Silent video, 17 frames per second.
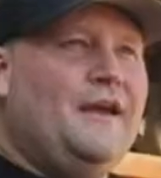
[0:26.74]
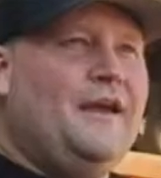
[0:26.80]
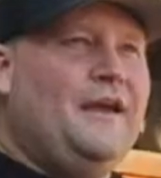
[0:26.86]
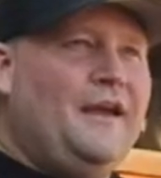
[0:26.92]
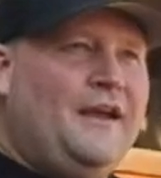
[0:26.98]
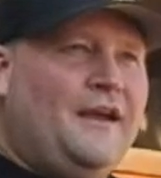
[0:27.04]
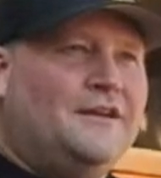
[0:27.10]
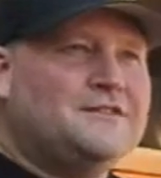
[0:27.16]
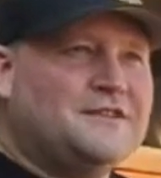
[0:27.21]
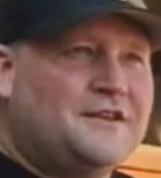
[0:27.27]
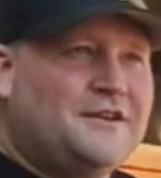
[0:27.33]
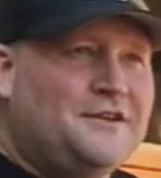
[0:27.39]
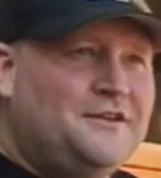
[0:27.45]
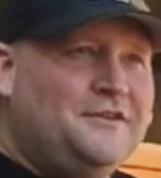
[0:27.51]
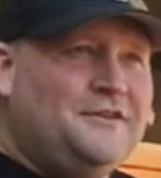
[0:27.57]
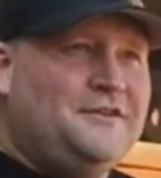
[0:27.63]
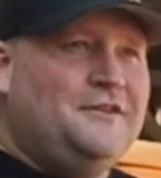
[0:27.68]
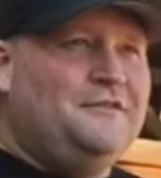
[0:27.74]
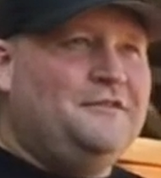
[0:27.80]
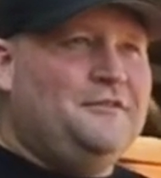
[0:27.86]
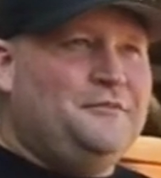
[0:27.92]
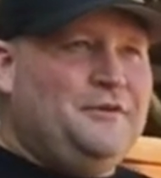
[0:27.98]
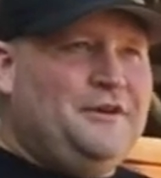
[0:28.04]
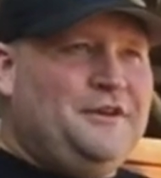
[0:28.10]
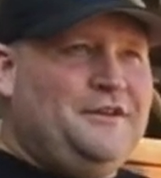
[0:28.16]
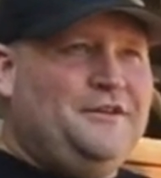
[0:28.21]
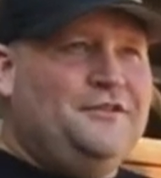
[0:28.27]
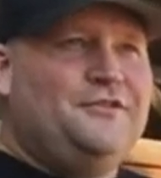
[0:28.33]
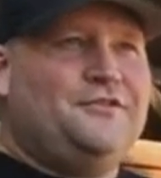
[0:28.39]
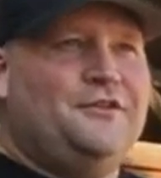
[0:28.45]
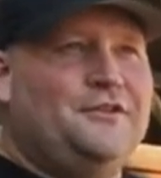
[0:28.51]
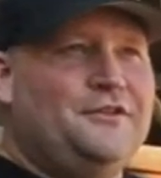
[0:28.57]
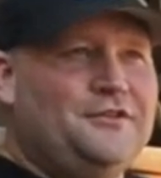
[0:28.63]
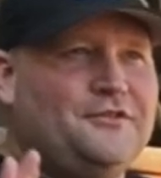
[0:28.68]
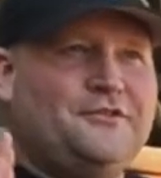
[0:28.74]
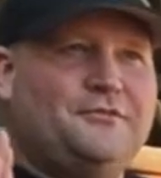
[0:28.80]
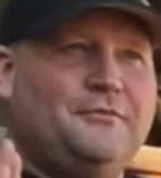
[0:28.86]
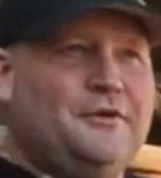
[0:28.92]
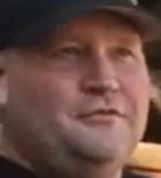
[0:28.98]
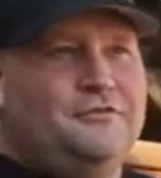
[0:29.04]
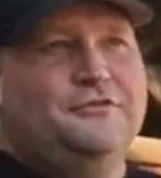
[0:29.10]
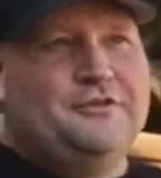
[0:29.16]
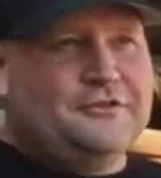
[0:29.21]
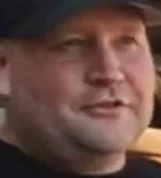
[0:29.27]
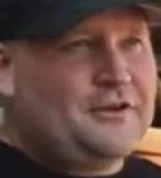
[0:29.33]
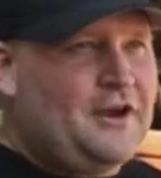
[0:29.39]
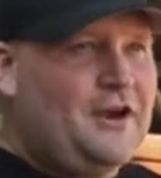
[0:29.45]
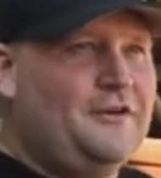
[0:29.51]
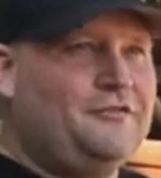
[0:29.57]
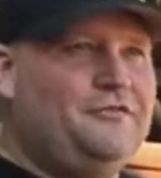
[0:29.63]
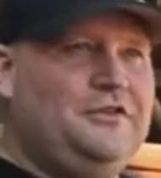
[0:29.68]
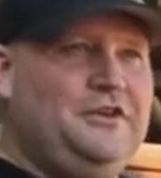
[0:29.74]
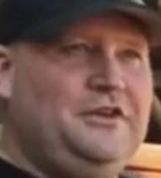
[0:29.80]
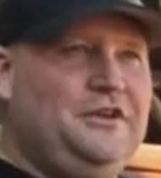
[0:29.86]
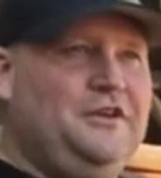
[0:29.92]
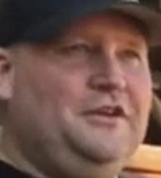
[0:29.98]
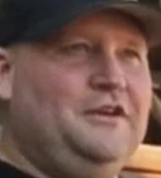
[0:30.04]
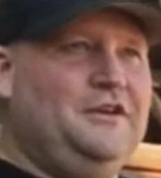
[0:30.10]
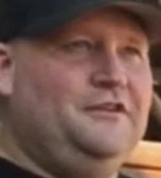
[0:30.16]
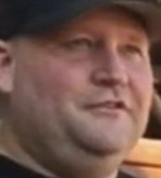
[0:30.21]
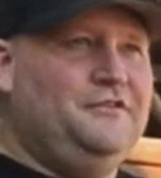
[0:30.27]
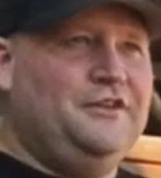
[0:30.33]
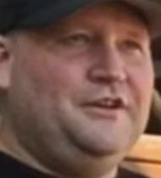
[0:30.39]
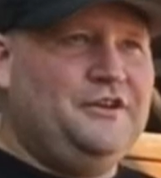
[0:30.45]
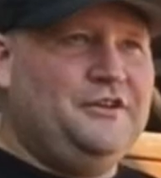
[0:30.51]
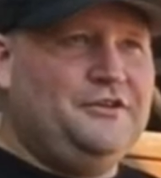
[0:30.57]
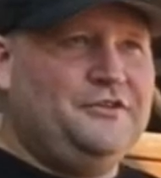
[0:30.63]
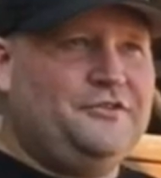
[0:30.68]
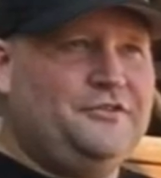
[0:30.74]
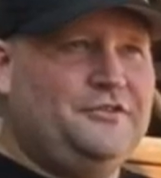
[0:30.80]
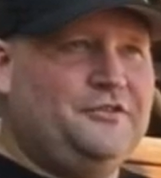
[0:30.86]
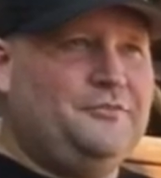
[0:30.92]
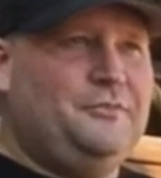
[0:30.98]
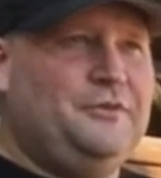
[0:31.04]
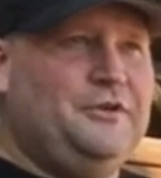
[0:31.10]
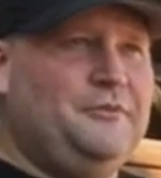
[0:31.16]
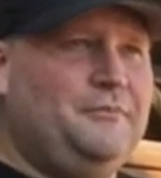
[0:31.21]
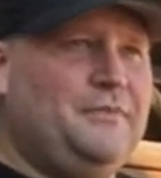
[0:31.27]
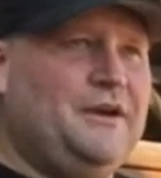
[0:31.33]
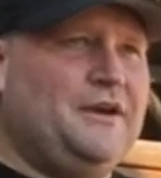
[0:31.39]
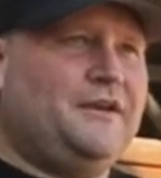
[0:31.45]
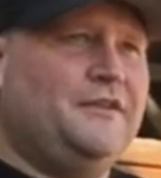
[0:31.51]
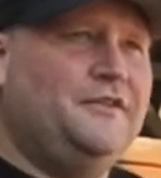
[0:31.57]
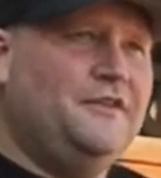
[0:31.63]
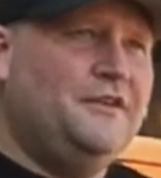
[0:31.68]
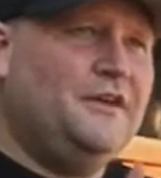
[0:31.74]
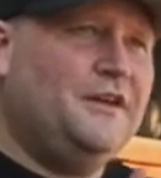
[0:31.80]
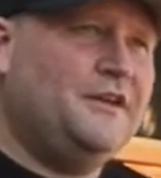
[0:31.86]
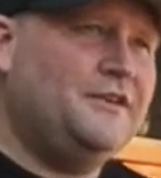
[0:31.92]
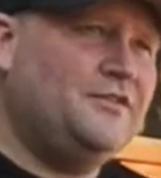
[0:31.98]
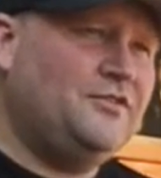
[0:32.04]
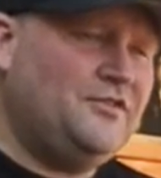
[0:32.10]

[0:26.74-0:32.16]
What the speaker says: Hey, how's it going, everybody? So this is my first coffee video since being back in the United